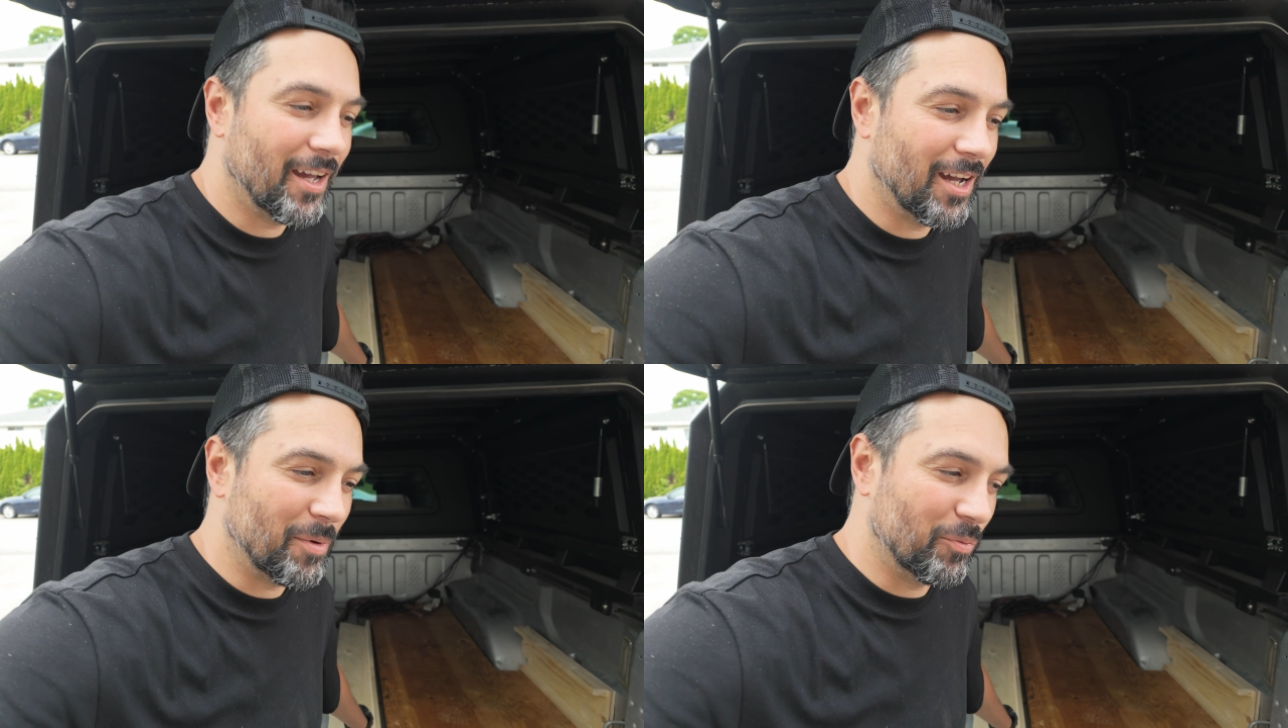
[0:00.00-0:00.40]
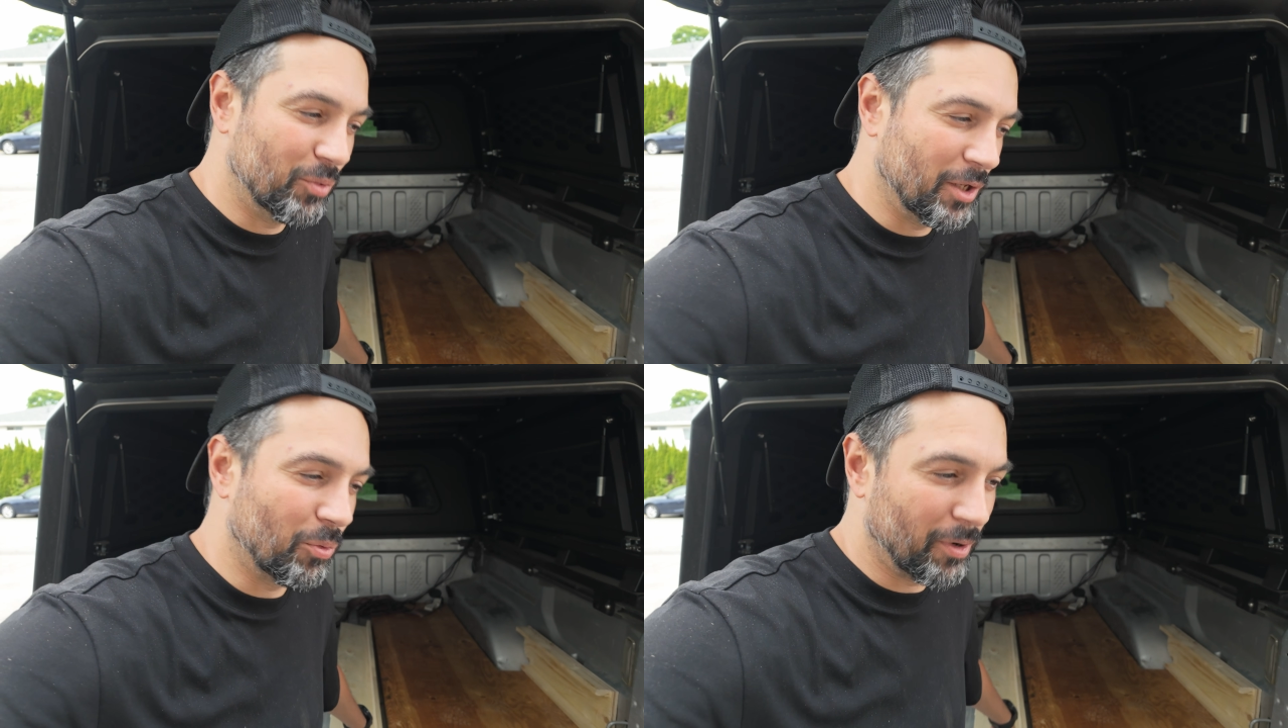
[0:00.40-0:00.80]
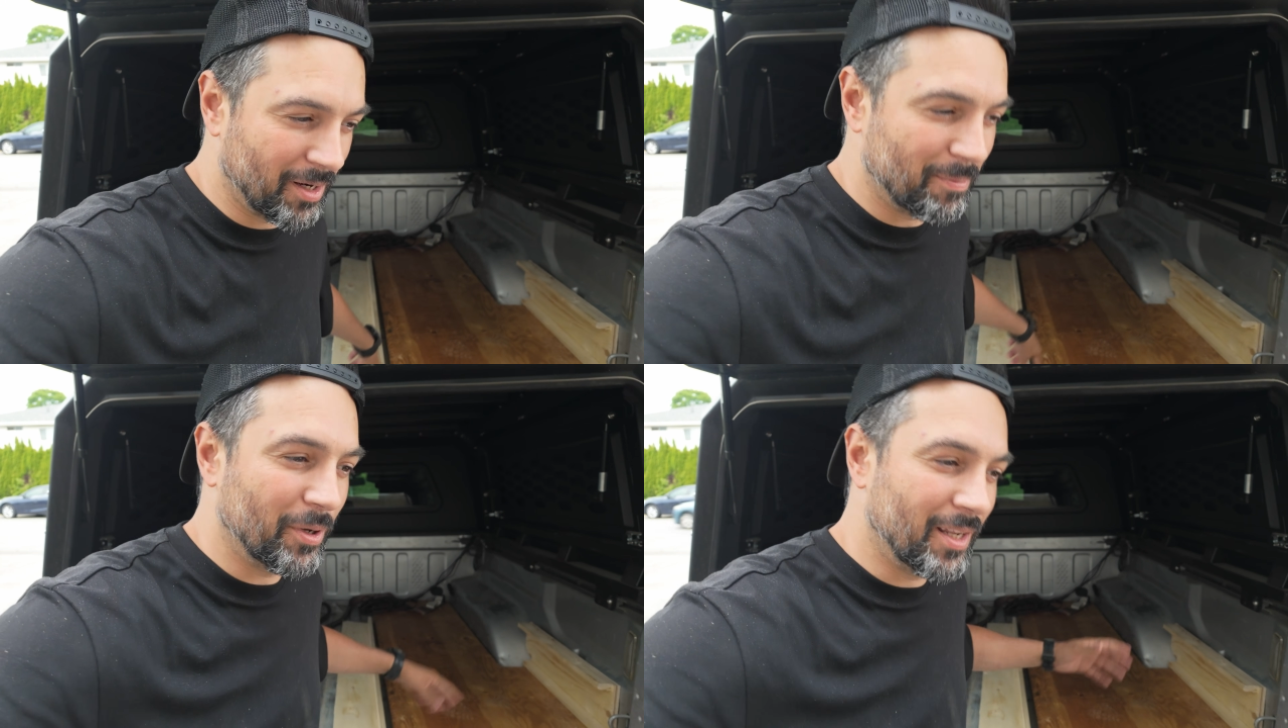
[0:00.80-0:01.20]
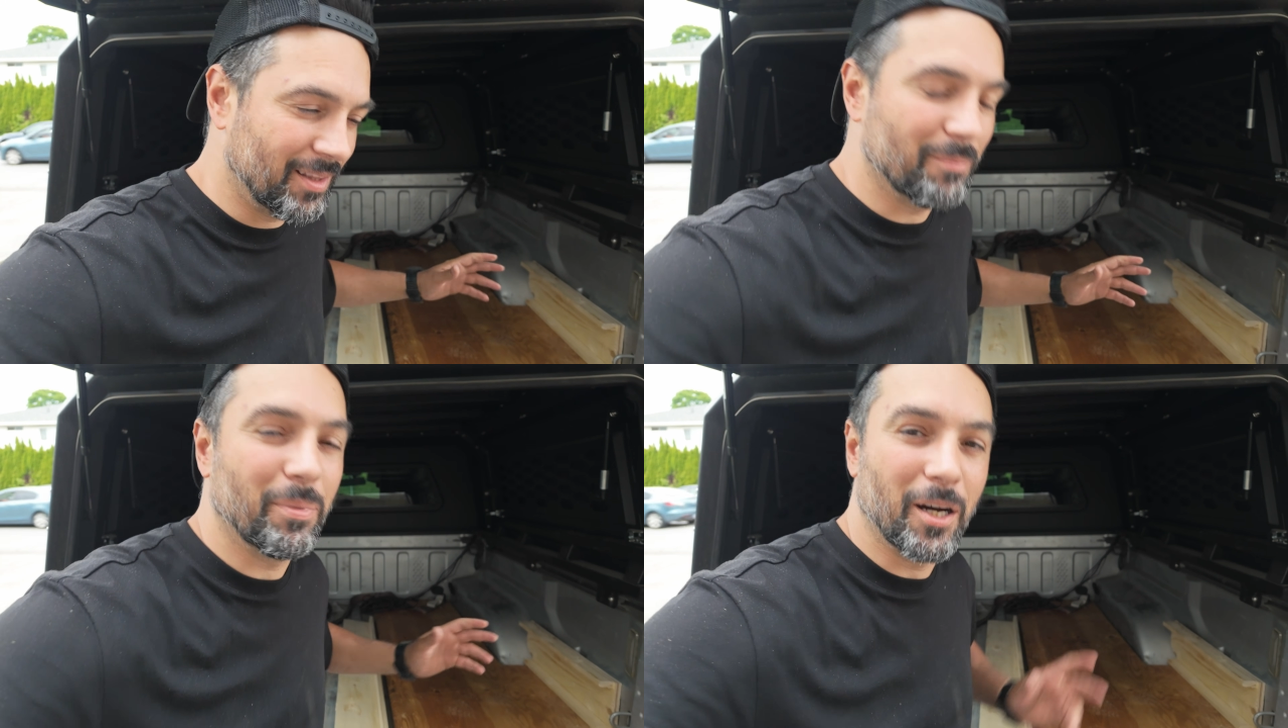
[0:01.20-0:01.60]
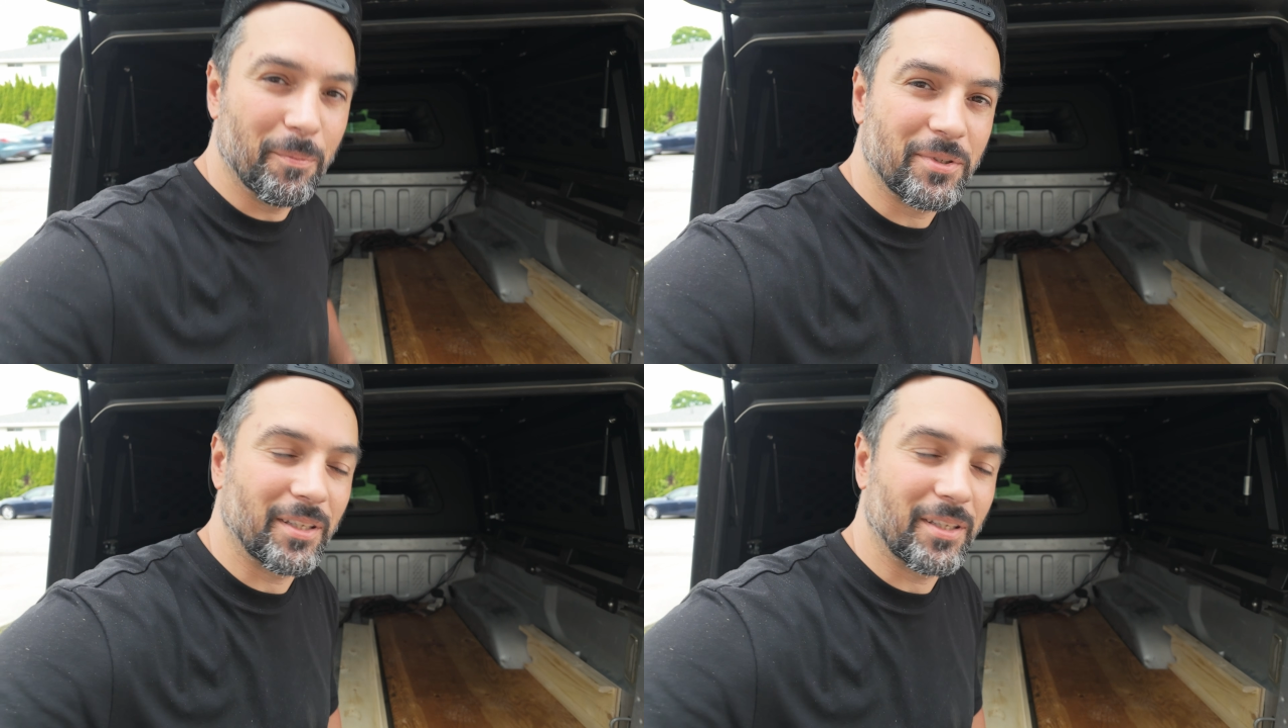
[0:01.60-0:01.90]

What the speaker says: I'm really worried about hitting the bumps,